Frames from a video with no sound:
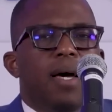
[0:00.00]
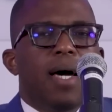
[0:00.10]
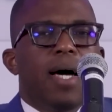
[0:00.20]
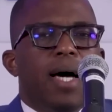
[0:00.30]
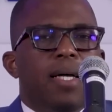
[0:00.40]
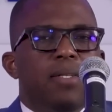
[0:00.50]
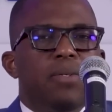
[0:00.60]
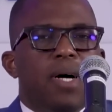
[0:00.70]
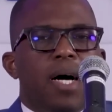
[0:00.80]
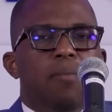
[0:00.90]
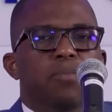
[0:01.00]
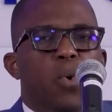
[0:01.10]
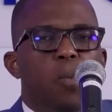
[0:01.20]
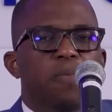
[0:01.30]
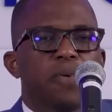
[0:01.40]
And
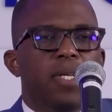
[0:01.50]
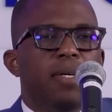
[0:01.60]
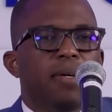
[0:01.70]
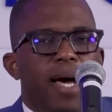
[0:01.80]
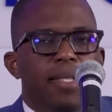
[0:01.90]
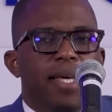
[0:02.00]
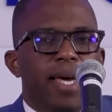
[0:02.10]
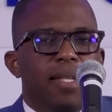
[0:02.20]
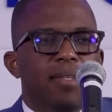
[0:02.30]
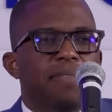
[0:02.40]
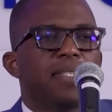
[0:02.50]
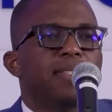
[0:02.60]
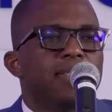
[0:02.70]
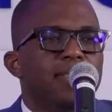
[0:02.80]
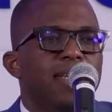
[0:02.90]
hopefully at the end of
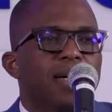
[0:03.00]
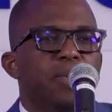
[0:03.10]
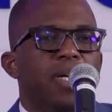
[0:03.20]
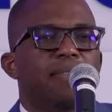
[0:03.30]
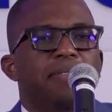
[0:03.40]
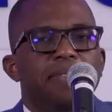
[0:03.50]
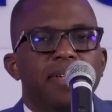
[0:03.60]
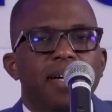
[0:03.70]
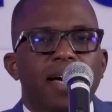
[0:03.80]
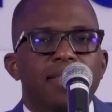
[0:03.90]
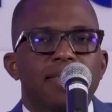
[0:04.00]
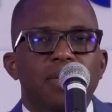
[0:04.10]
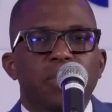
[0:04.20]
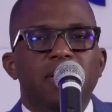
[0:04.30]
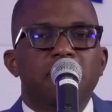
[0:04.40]
it, I would have answered
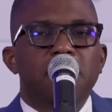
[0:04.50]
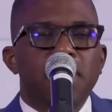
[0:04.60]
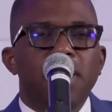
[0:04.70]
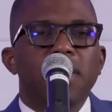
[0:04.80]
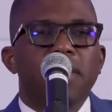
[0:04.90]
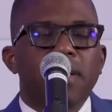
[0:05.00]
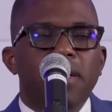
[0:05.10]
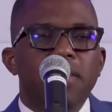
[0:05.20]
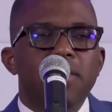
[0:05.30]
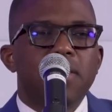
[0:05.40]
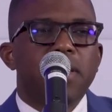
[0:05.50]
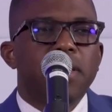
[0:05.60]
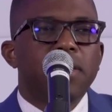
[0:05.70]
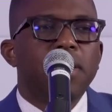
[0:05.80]
whatever lingering concern